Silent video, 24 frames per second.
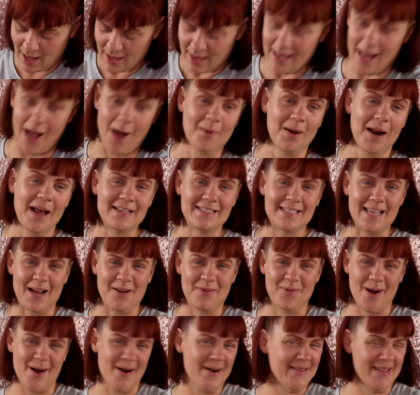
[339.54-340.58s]
Yeah, when I say
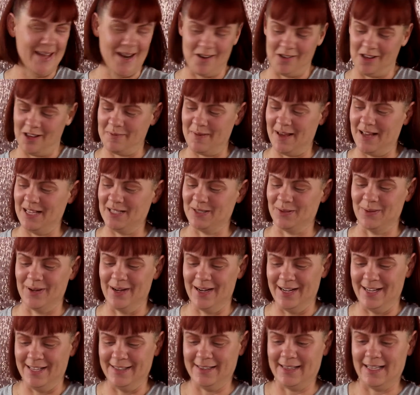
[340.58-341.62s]
whoa, that only means
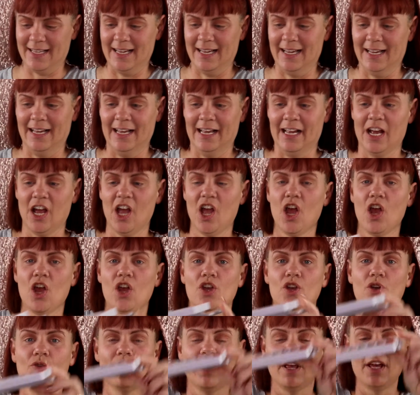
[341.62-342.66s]
one thing.
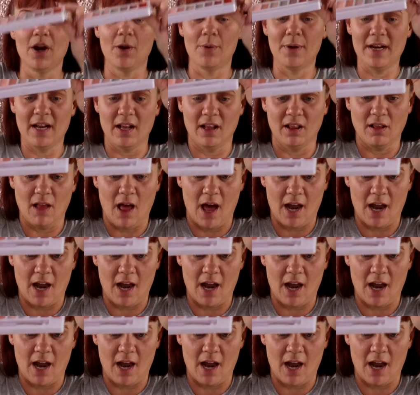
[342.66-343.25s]
You really don't need a